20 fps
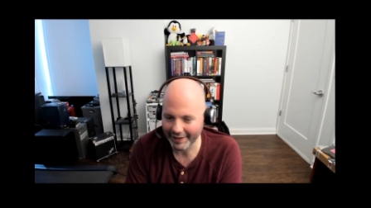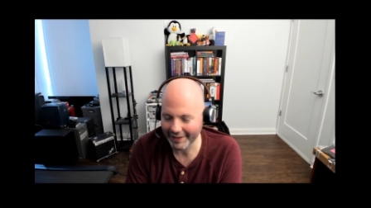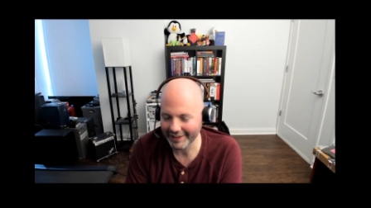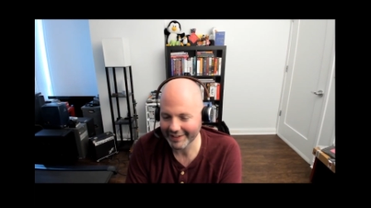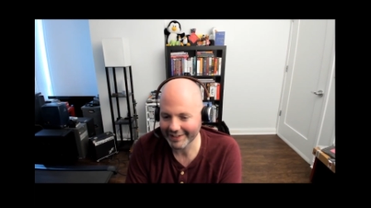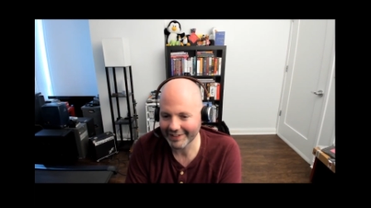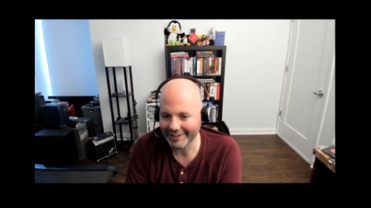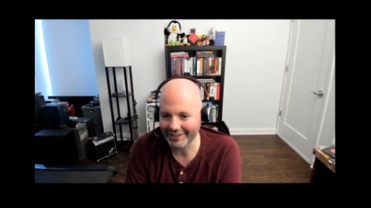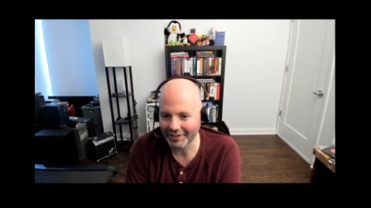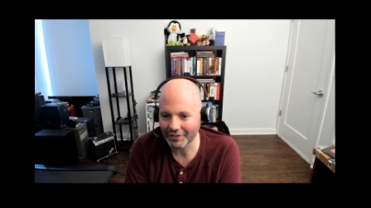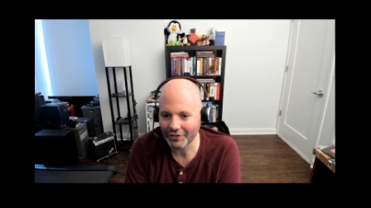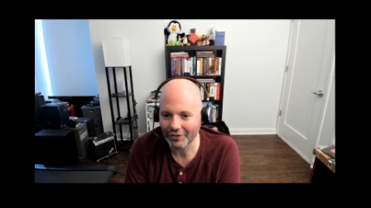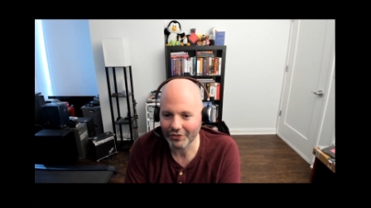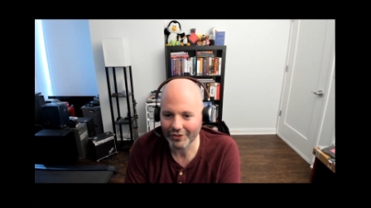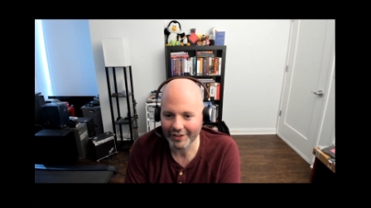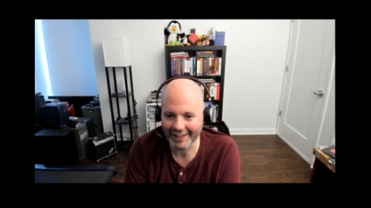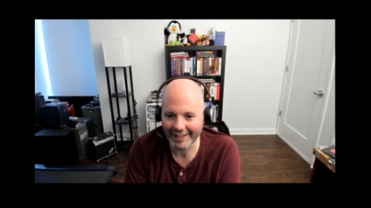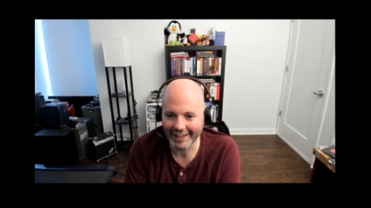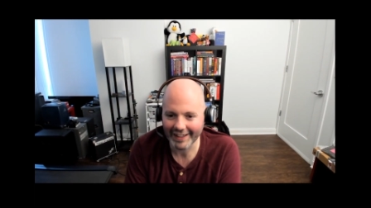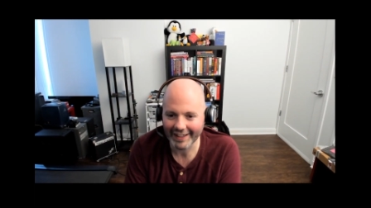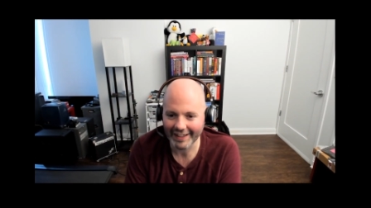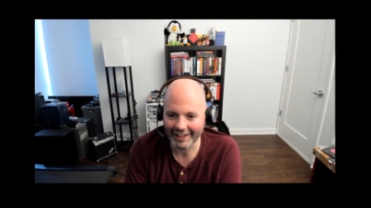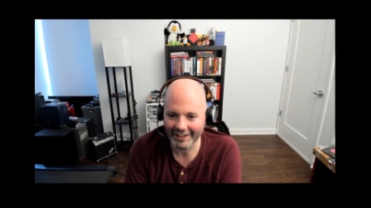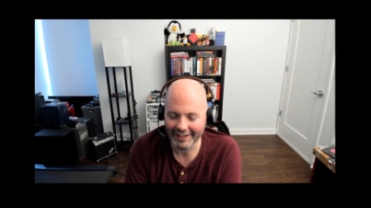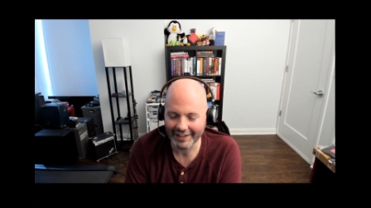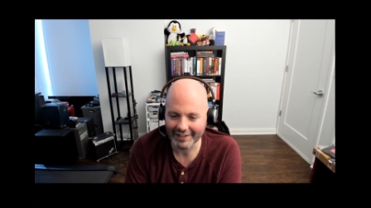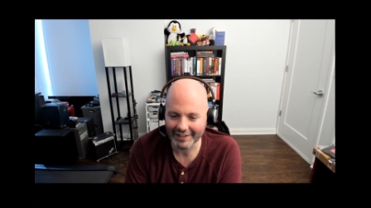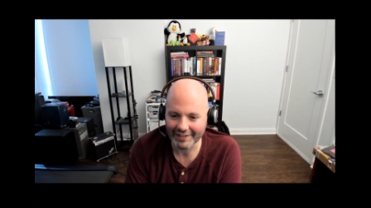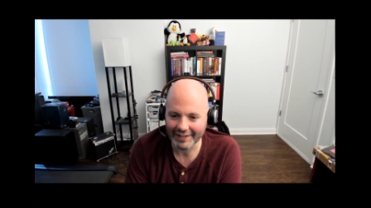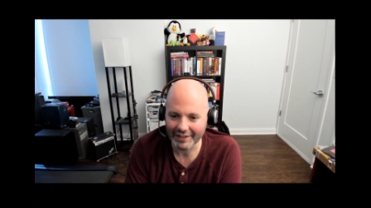about architecture
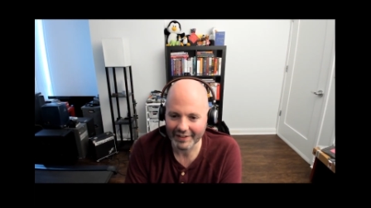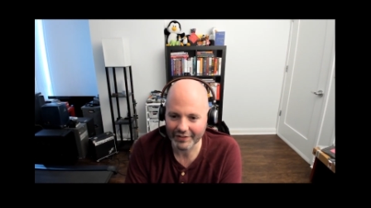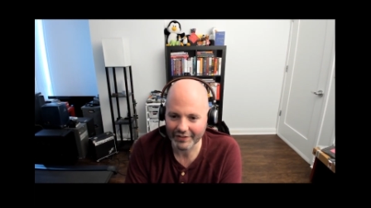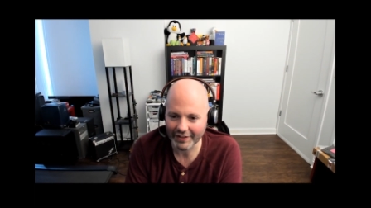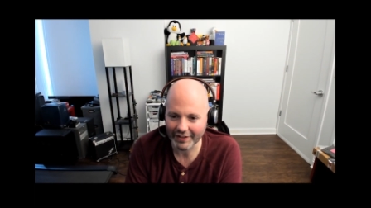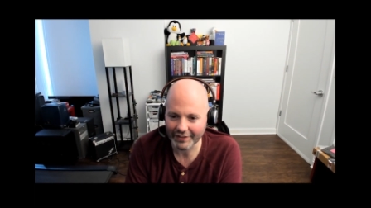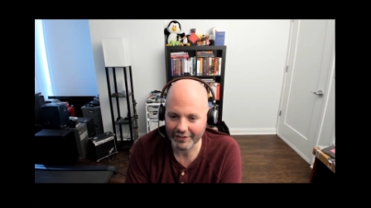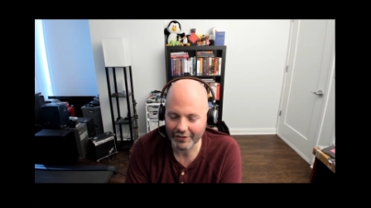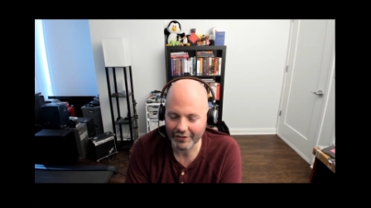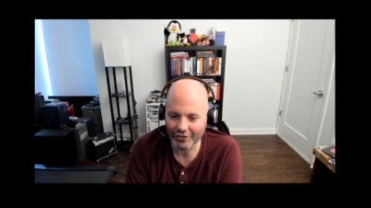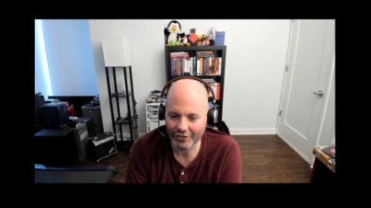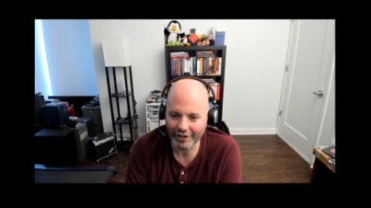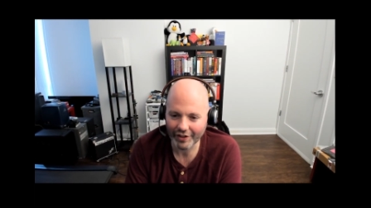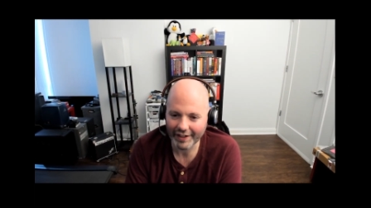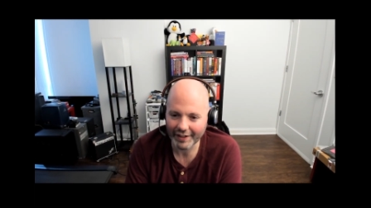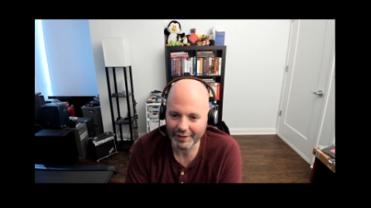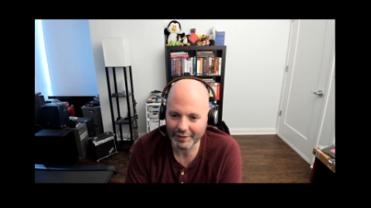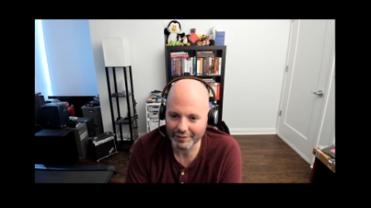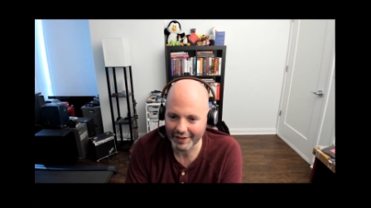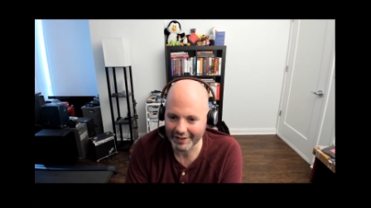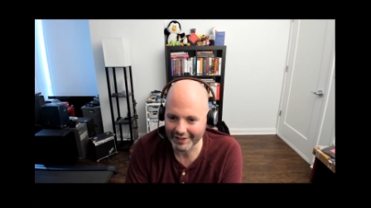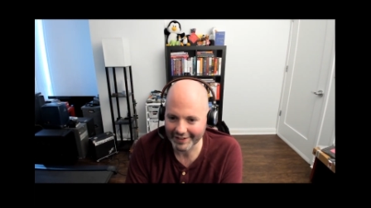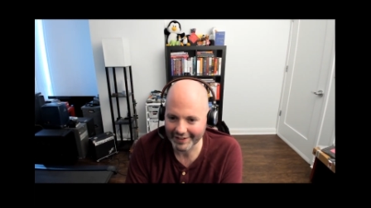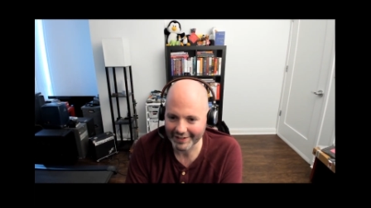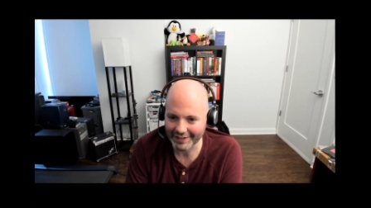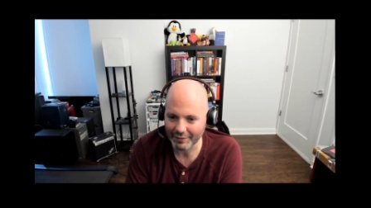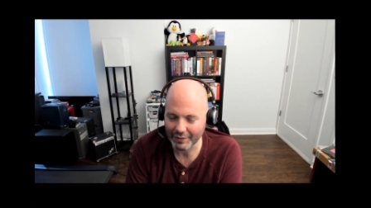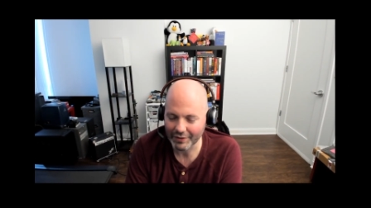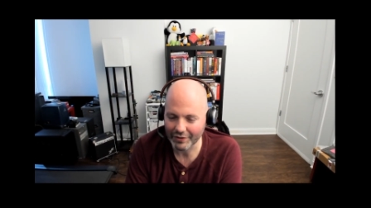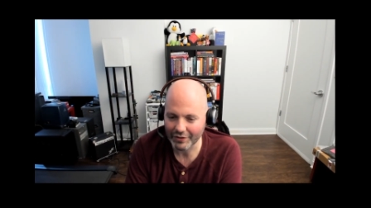again and start to try
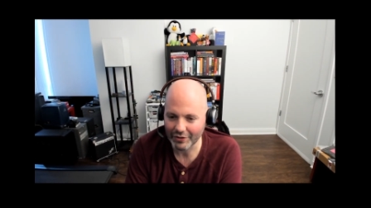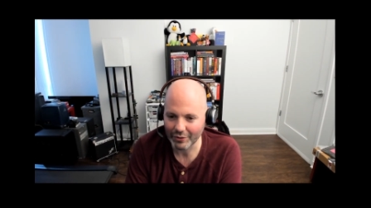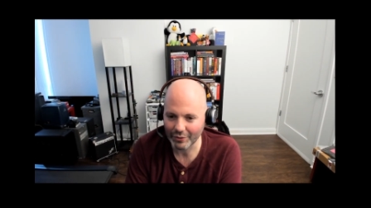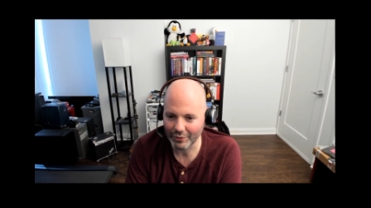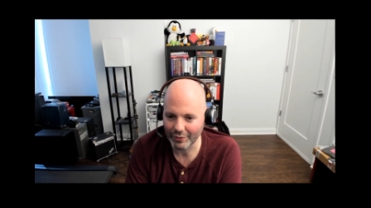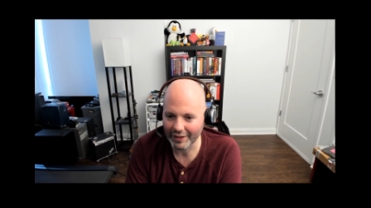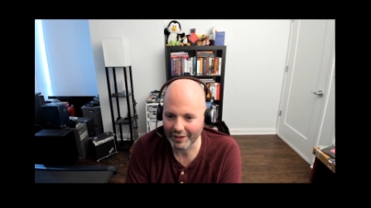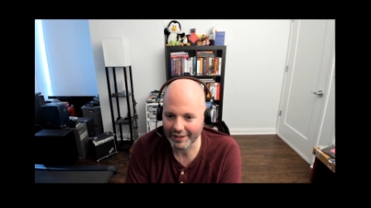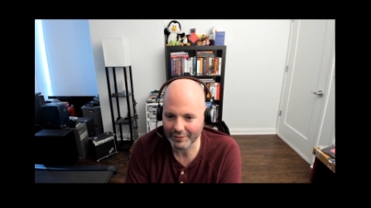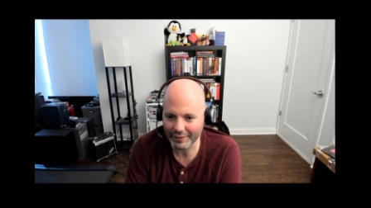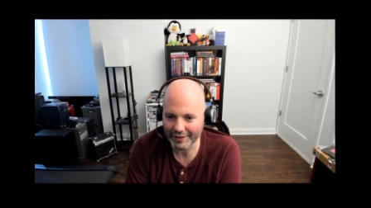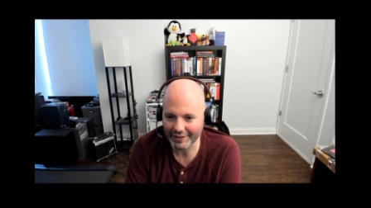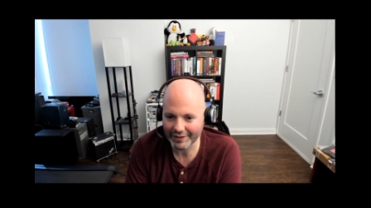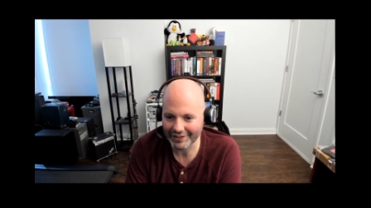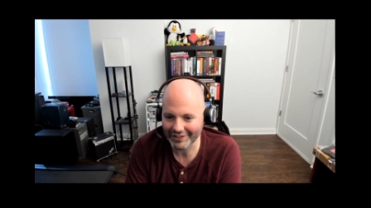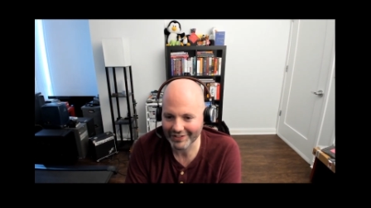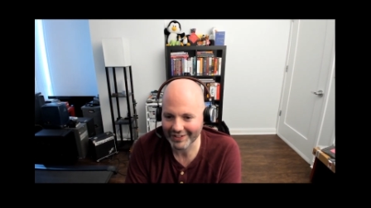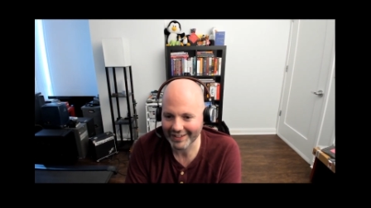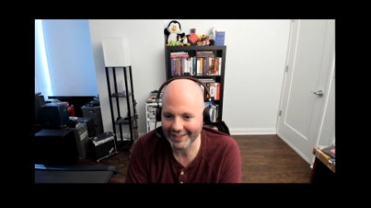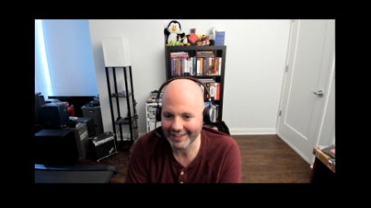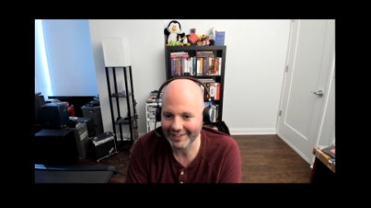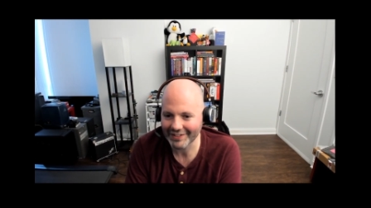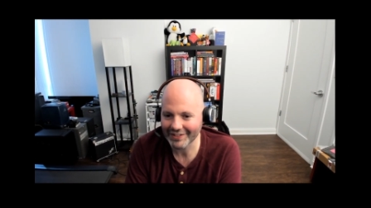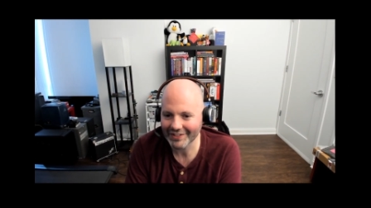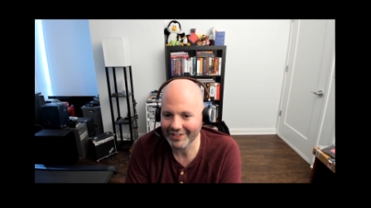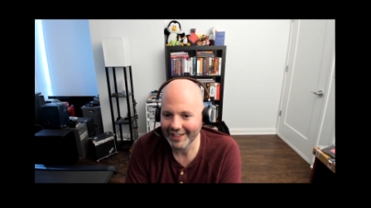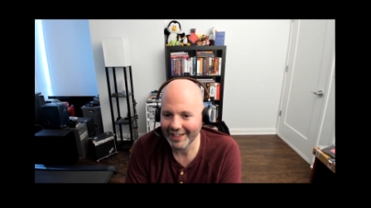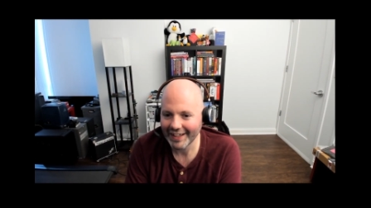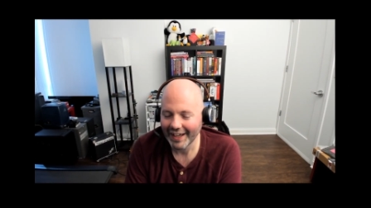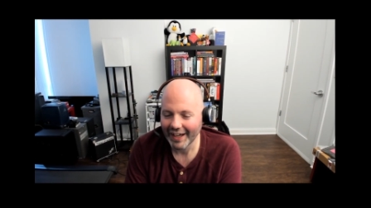innovating with new hardware
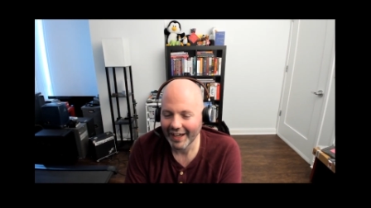designs.